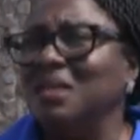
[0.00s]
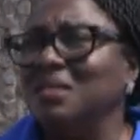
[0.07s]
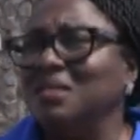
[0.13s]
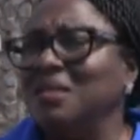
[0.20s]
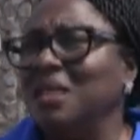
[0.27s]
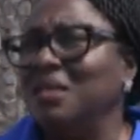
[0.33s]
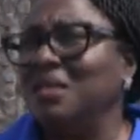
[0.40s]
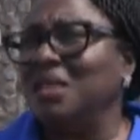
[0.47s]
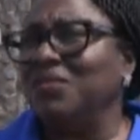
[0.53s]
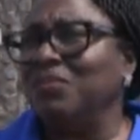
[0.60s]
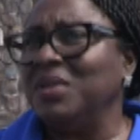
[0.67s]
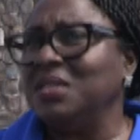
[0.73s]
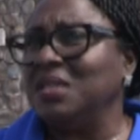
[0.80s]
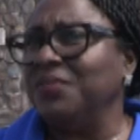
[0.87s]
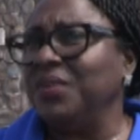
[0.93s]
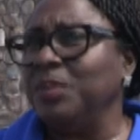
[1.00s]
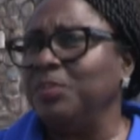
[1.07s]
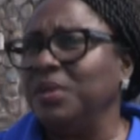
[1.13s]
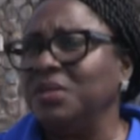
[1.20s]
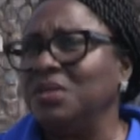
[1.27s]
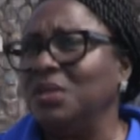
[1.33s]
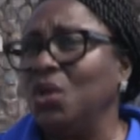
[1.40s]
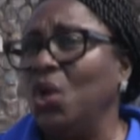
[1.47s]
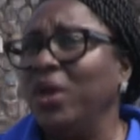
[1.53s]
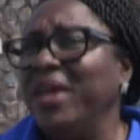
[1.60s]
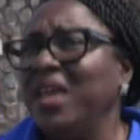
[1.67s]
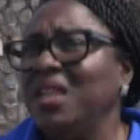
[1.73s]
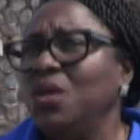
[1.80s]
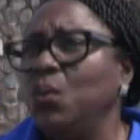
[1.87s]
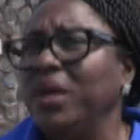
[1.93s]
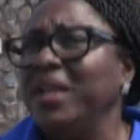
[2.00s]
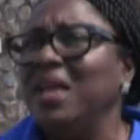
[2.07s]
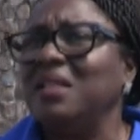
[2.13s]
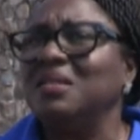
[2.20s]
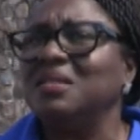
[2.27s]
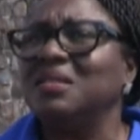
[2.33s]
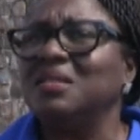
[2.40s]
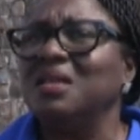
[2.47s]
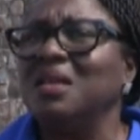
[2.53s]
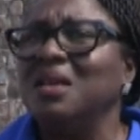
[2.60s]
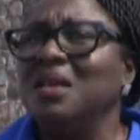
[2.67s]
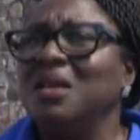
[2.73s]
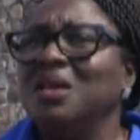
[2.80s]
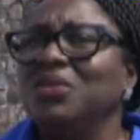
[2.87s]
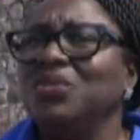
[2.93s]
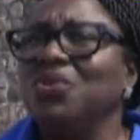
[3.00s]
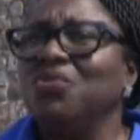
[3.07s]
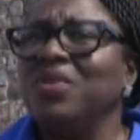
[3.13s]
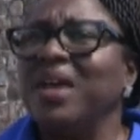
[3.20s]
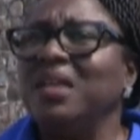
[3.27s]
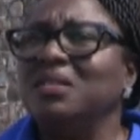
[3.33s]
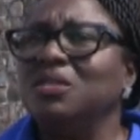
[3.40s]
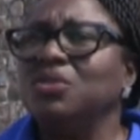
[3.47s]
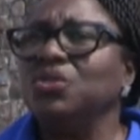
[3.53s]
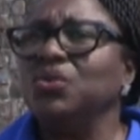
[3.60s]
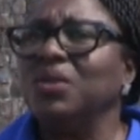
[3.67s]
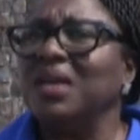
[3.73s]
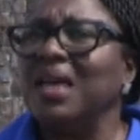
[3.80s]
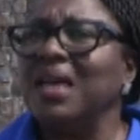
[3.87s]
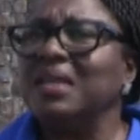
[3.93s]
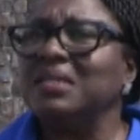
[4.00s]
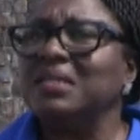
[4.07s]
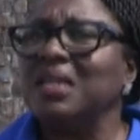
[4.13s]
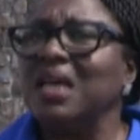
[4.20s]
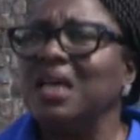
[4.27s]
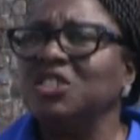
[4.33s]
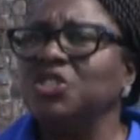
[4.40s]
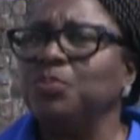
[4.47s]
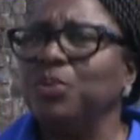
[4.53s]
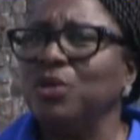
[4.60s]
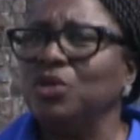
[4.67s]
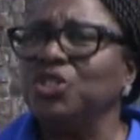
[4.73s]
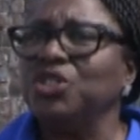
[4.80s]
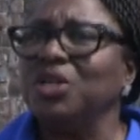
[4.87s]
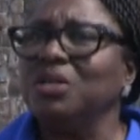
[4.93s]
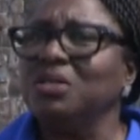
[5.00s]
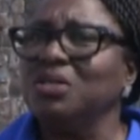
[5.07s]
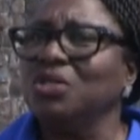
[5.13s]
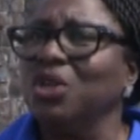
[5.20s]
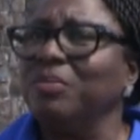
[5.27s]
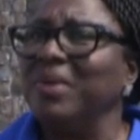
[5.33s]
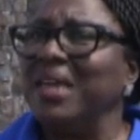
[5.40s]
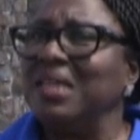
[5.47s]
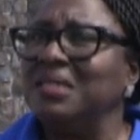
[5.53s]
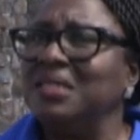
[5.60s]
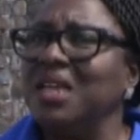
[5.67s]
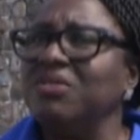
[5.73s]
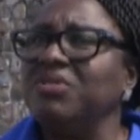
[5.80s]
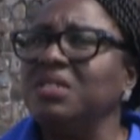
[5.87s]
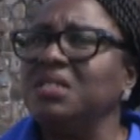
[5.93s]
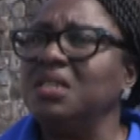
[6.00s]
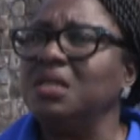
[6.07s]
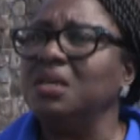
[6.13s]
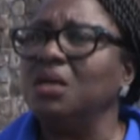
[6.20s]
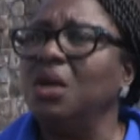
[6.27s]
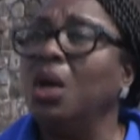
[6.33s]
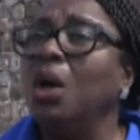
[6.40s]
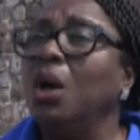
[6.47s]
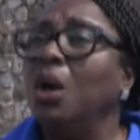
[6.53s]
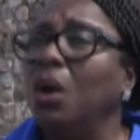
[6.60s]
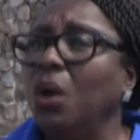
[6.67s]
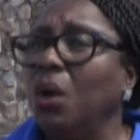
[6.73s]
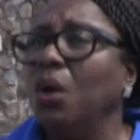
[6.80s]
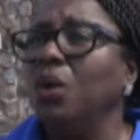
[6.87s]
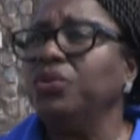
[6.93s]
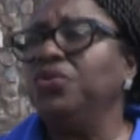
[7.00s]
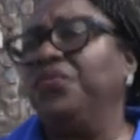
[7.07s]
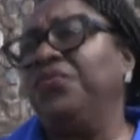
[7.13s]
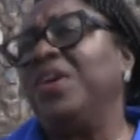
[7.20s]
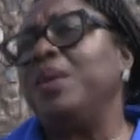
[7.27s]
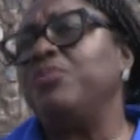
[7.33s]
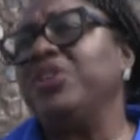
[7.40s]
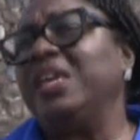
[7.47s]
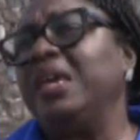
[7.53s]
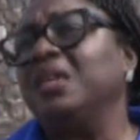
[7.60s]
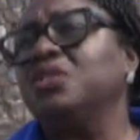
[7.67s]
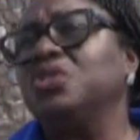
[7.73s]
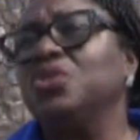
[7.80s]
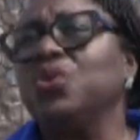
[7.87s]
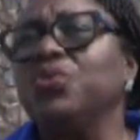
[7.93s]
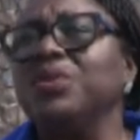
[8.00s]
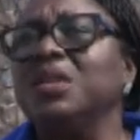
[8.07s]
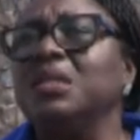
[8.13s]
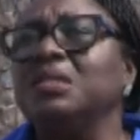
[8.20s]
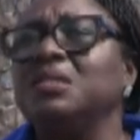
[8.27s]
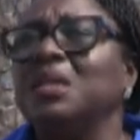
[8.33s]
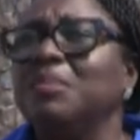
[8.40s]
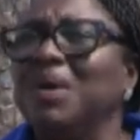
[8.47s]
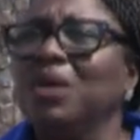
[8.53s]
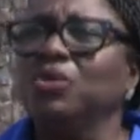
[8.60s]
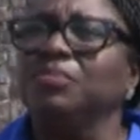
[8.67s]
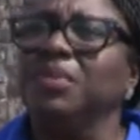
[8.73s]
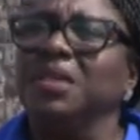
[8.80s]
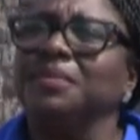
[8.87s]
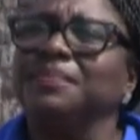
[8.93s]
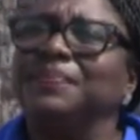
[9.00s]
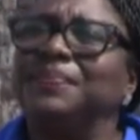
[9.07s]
does not give Mr. van Putten or anyone else the right to cast aspersions on my integrity or to fabricate stories about me.